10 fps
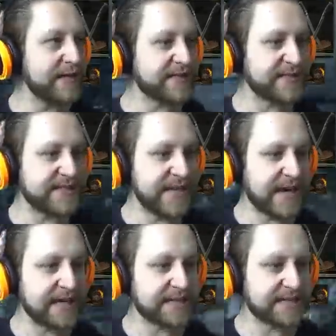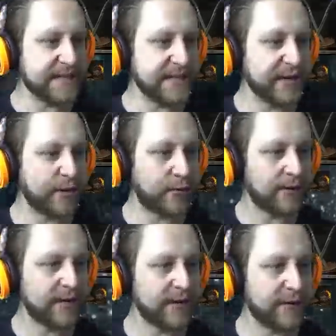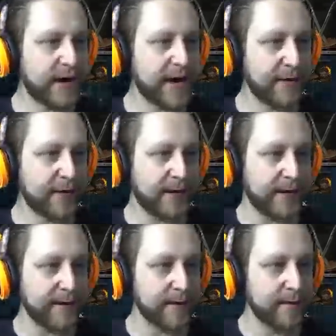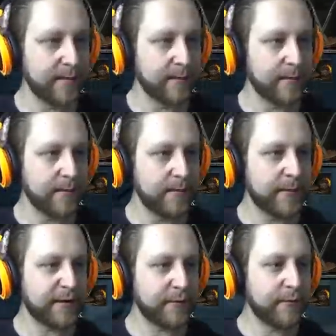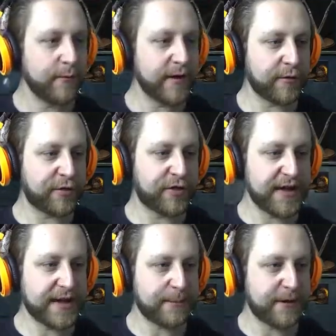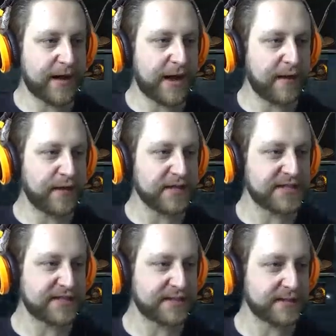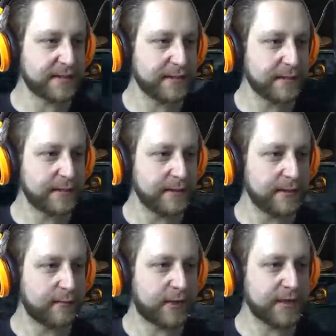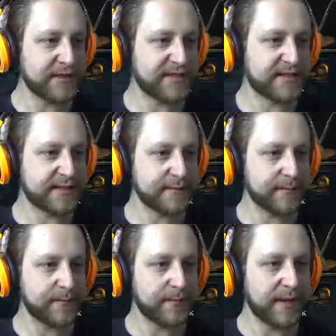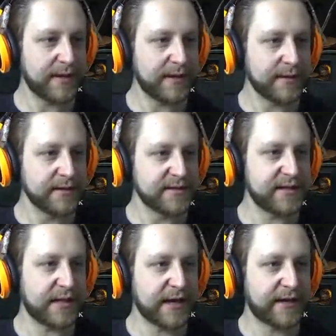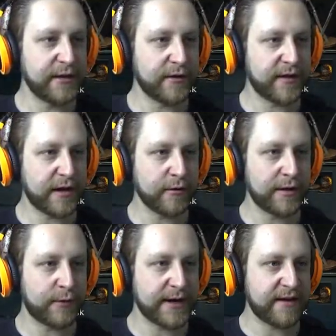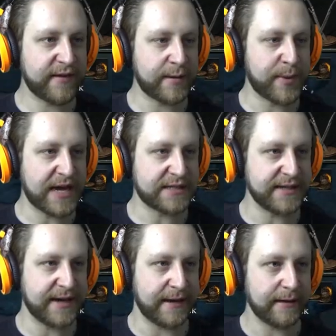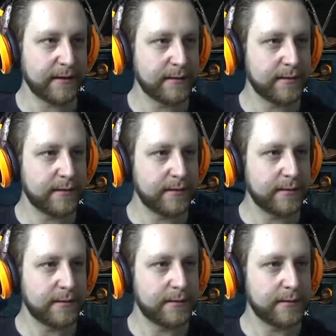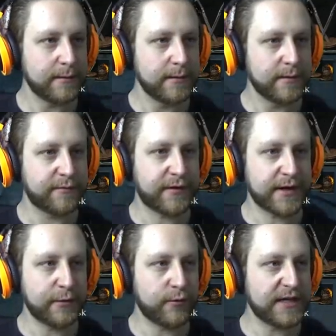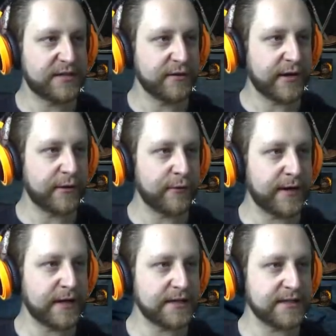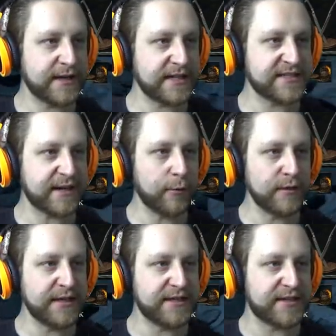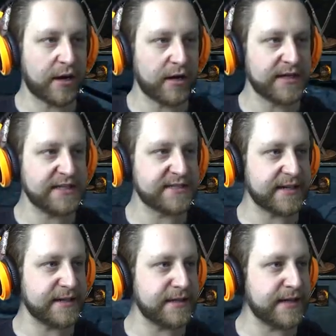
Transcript: It's nice and cool that you're angry. But will you think about others? Once. It's not like you're the only one having a bad day. The fucking way to your arena it has only doggies and